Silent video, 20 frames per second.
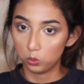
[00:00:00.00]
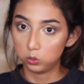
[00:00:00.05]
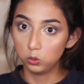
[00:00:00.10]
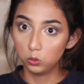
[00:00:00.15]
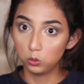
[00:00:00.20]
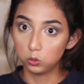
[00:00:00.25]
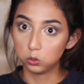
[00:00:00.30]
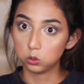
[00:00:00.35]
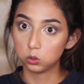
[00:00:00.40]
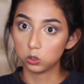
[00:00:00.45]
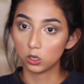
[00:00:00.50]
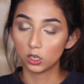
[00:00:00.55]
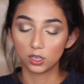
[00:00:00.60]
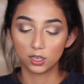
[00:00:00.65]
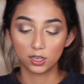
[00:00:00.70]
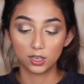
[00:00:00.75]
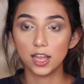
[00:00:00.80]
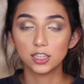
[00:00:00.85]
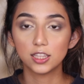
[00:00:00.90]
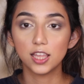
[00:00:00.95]
Whew.
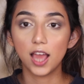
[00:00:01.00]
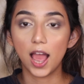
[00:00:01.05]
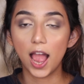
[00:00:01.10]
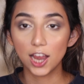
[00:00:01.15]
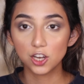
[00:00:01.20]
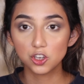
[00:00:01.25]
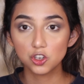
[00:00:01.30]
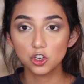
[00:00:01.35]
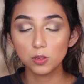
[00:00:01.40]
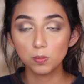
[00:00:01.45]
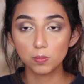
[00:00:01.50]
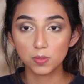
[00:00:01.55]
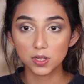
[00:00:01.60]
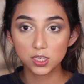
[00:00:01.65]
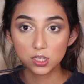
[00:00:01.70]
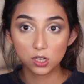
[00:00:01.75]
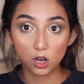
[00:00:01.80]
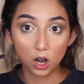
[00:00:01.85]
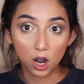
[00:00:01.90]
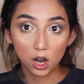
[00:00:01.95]
The actual
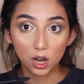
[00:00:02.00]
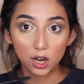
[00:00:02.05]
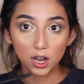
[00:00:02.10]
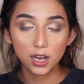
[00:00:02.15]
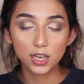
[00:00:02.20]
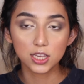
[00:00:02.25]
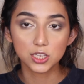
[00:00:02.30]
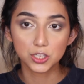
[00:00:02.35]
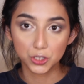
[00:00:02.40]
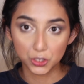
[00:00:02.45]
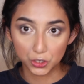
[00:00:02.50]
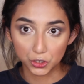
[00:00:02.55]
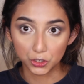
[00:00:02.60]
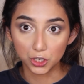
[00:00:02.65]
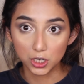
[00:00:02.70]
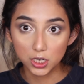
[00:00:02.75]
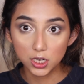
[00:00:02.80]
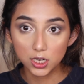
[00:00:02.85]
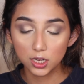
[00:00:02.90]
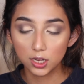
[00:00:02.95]
mascara is
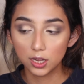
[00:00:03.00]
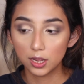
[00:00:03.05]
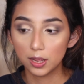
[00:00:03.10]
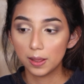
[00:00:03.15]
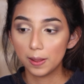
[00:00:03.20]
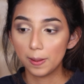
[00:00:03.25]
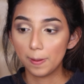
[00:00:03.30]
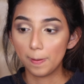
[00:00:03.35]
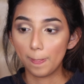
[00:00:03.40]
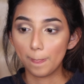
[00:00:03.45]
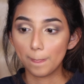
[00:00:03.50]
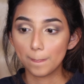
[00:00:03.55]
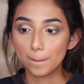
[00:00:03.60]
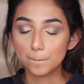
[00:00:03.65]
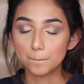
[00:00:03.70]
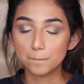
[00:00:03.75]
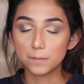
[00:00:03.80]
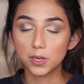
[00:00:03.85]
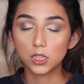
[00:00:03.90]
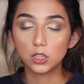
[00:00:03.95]
good,
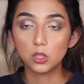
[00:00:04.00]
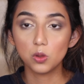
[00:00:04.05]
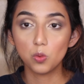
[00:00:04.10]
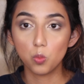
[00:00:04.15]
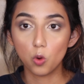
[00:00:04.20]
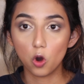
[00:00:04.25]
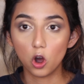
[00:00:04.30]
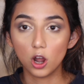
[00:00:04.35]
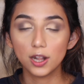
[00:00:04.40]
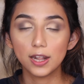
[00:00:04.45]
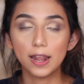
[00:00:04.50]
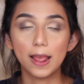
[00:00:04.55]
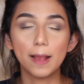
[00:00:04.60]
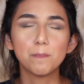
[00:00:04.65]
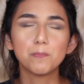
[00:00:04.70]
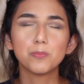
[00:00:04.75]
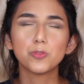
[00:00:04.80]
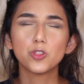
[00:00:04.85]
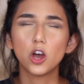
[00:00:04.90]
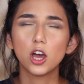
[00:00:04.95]
but the wand,
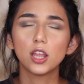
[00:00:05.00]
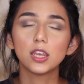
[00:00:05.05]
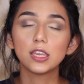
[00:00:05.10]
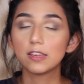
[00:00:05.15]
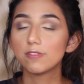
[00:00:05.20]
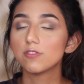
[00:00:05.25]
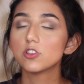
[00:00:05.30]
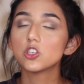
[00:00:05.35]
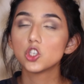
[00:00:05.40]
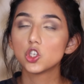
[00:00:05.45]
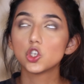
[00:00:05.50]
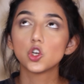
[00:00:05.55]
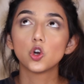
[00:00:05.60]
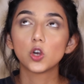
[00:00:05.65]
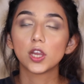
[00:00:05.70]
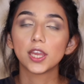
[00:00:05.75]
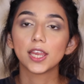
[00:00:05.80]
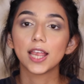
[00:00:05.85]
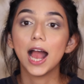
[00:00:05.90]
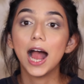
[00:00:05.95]
I'm not even
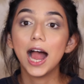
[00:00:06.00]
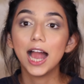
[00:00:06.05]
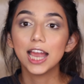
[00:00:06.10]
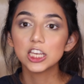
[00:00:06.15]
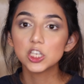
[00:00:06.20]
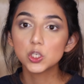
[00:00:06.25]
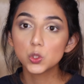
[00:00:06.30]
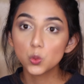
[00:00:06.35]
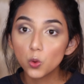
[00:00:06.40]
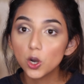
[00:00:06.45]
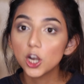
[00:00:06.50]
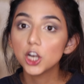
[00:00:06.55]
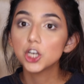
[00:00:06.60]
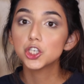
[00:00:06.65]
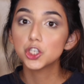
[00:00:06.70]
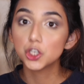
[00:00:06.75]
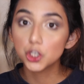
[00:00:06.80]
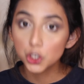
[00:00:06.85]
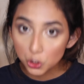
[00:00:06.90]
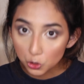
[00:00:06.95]
joking. I
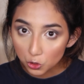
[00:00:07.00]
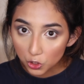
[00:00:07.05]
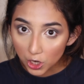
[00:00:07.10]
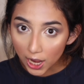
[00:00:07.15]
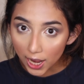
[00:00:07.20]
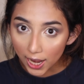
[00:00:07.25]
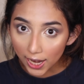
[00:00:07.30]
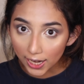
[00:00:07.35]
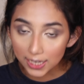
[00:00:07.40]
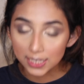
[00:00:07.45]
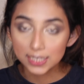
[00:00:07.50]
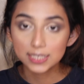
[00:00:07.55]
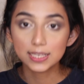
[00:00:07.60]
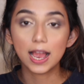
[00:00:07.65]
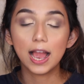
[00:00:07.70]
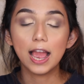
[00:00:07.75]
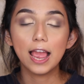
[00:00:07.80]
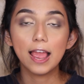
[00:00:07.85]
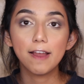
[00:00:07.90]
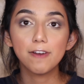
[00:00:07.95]
swear to you
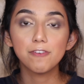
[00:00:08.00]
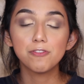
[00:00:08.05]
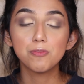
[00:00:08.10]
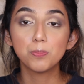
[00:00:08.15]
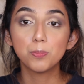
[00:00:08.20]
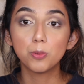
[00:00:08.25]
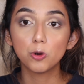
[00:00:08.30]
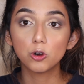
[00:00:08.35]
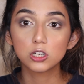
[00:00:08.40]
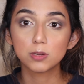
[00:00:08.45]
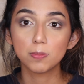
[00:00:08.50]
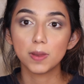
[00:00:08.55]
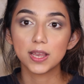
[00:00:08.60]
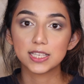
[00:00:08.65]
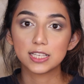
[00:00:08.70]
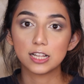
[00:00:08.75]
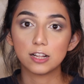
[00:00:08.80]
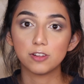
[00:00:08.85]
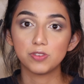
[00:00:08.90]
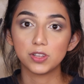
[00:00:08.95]
guys, I have poked
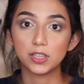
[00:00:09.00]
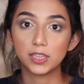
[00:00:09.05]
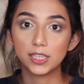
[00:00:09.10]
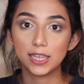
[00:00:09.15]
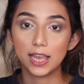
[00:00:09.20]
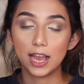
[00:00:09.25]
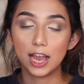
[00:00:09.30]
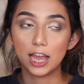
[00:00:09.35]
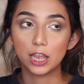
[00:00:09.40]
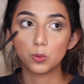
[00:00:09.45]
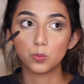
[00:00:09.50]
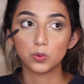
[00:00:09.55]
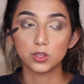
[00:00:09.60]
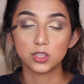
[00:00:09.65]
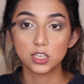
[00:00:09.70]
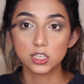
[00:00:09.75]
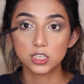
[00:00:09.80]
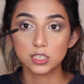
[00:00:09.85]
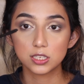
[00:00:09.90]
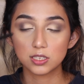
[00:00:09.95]
myself in the eye
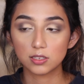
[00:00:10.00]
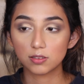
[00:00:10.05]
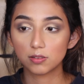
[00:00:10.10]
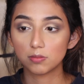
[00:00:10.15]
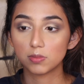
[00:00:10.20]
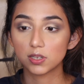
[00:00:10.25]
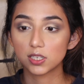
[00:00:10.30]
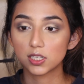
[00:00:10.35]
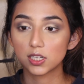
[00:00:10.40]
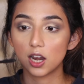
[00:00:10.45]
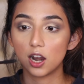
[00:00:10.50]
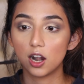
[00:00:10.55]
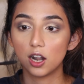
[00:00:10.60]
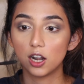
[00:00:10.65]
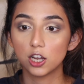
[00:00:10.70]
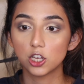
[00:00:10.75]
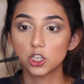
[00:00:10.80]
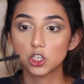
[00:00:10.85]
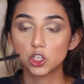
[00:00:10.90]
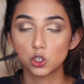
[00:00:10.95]
with this
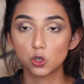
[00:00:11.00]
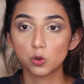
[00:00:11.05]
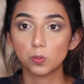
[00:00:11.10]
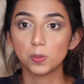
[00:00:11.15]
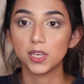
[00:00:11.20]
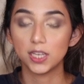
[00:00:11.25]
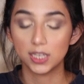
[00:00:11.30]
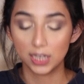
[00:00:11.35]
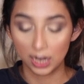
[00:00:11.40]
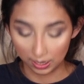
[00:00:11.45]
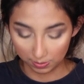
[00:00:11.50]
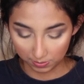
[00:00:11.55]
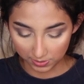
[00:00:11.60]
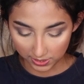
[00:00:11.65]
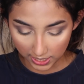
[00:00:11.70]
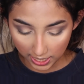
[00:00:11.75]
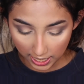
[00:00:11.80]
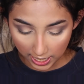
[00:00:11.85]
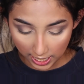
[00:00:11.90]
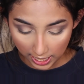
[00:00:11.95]
mascara so many times.